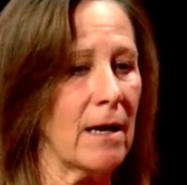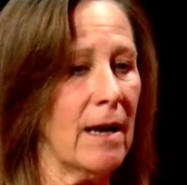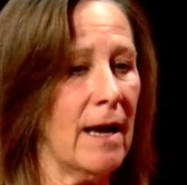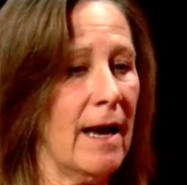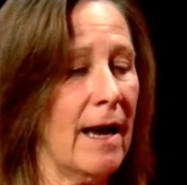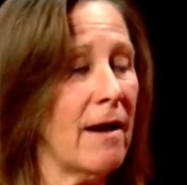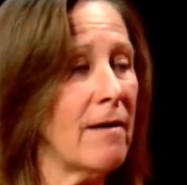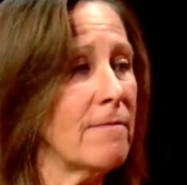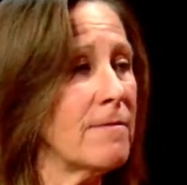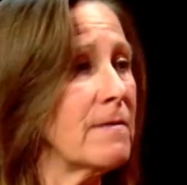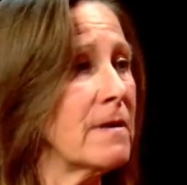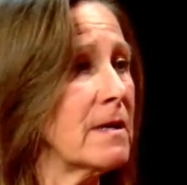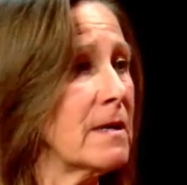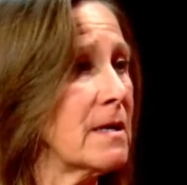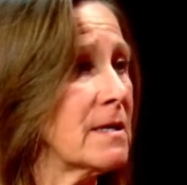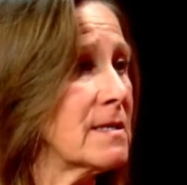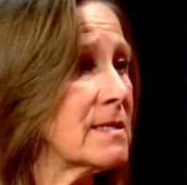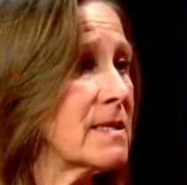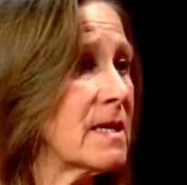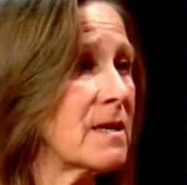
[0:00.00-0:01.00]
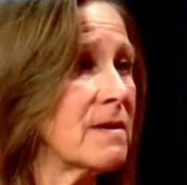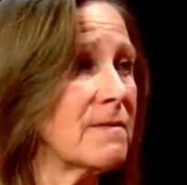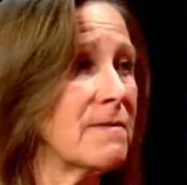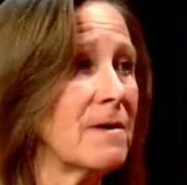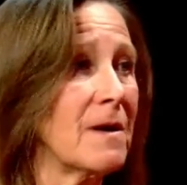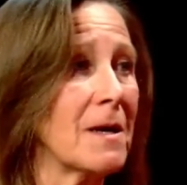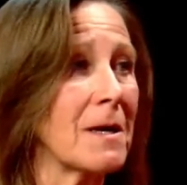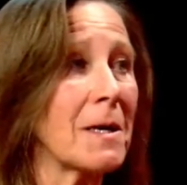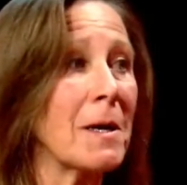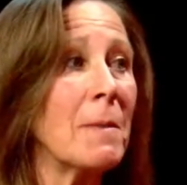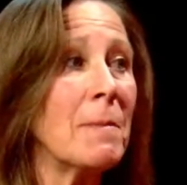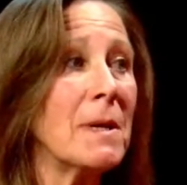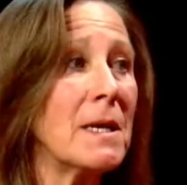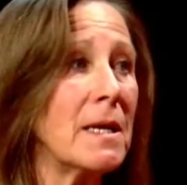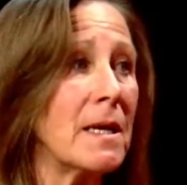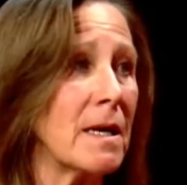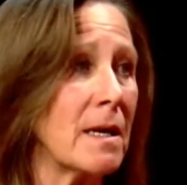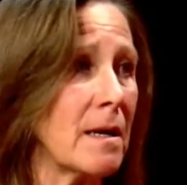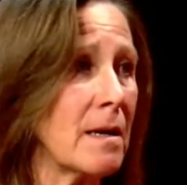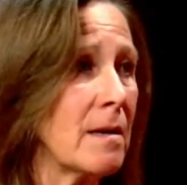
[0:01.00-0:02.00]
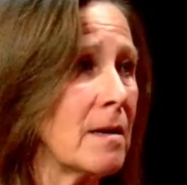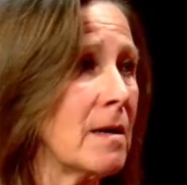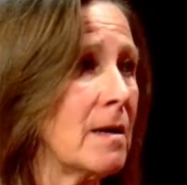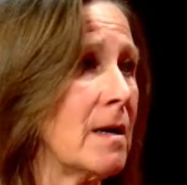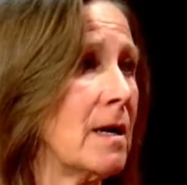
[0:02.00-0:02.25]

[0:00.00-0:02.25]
have, instead of a committee,